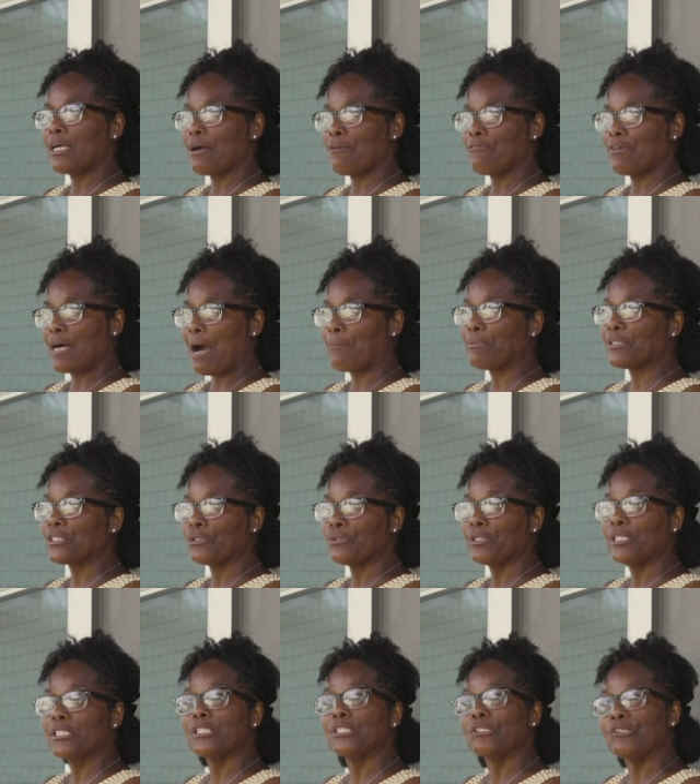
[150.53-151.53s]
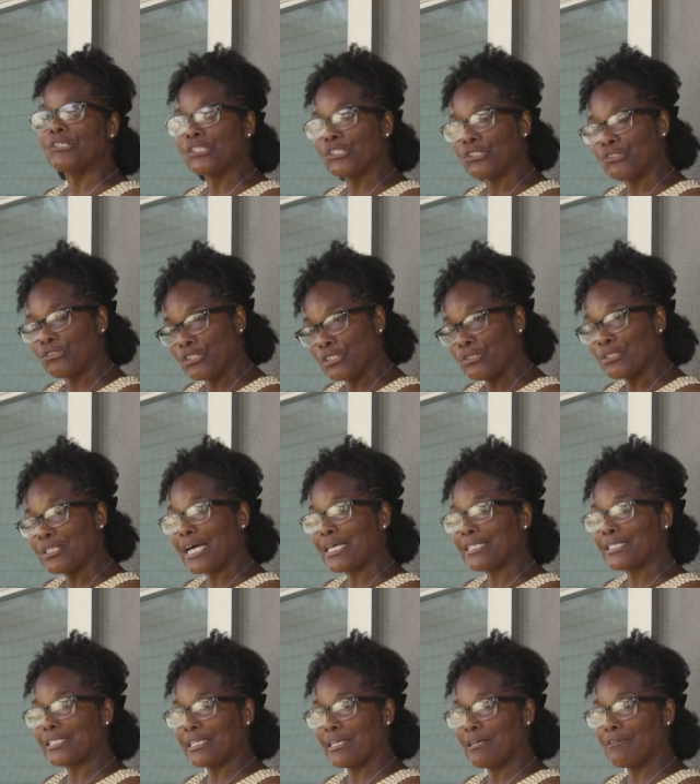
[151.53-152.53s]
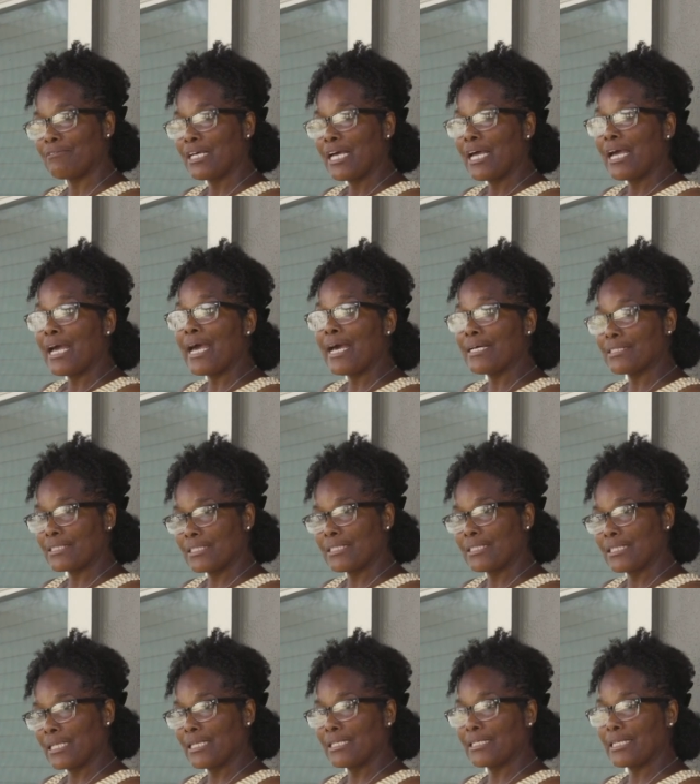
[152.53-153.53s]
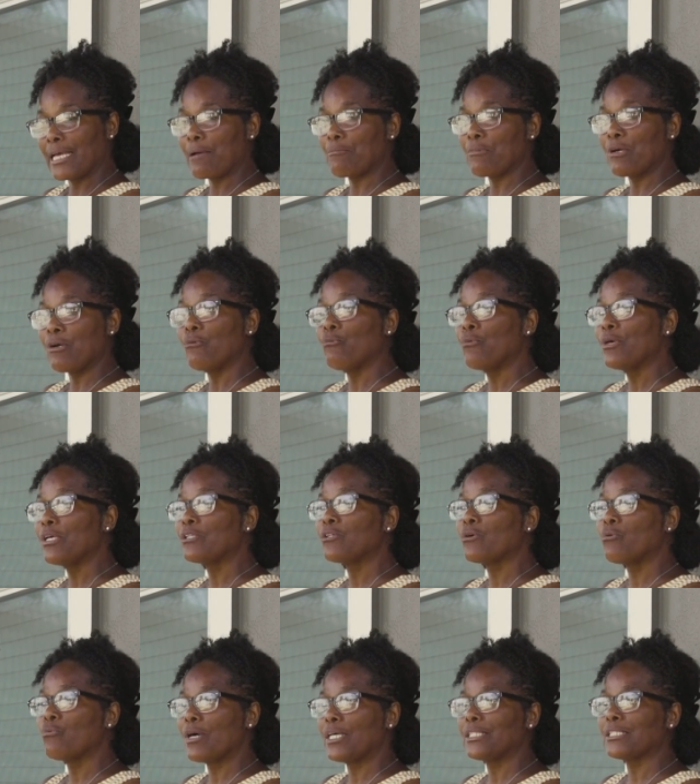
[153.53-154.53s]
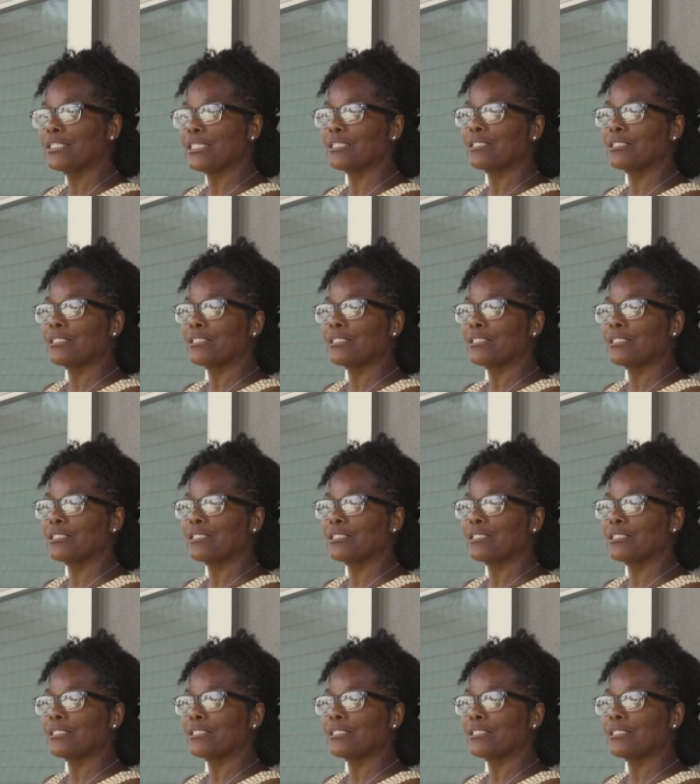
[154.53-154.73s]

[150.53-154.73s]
have an opportunity to introduce ourselves as a seed neighbor, and we're the ones